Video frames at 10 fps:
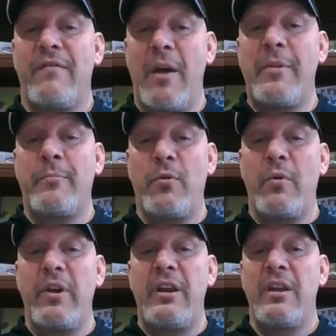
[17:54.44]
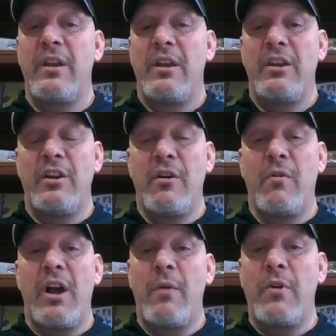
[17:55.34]
If I'm an employee,
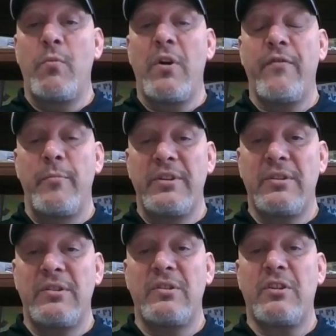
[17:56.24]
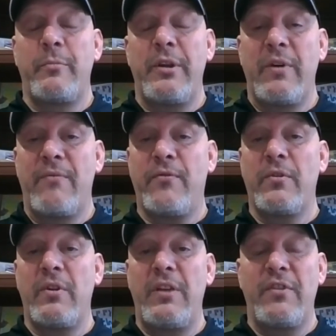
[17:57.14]
I want to work for a business that's going to be around
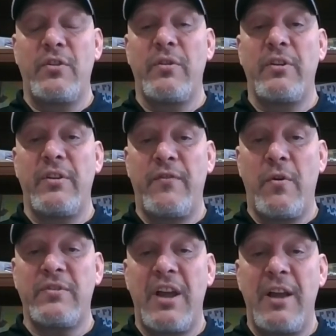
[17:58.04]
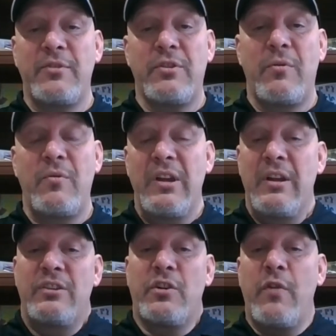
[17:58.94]
for even during the difficult times. So
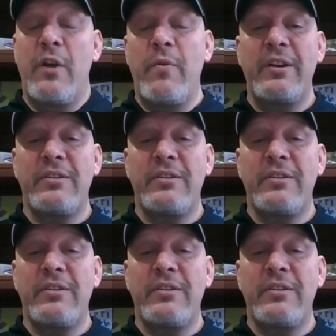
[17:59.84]
it's a great way to